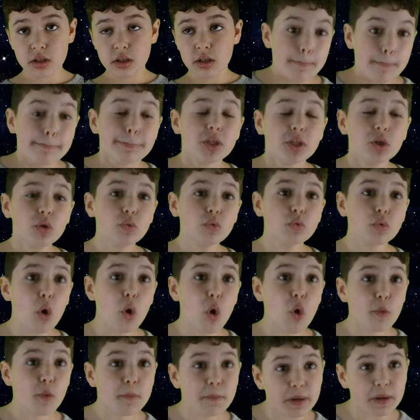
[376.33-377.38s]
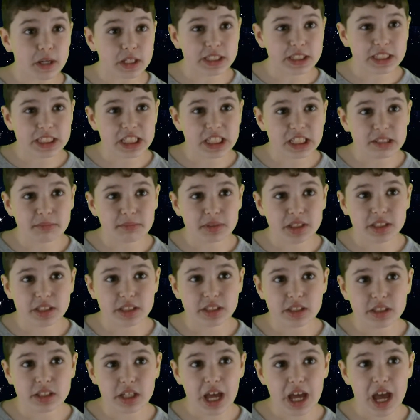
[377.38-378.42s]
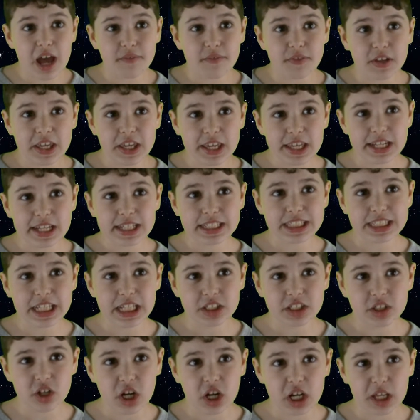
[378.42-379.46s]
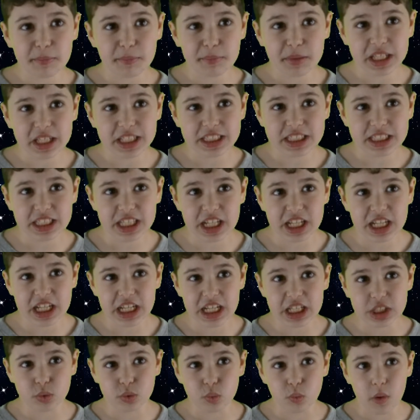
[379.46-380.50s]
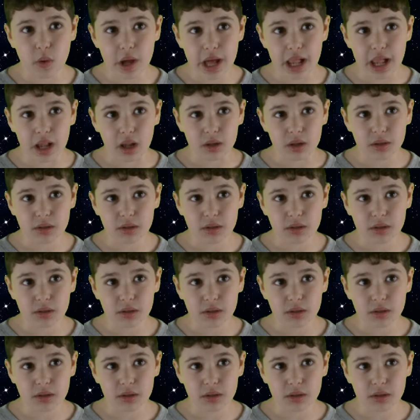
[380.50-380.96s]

Europa seems to have hidden tectonic plates in it as well,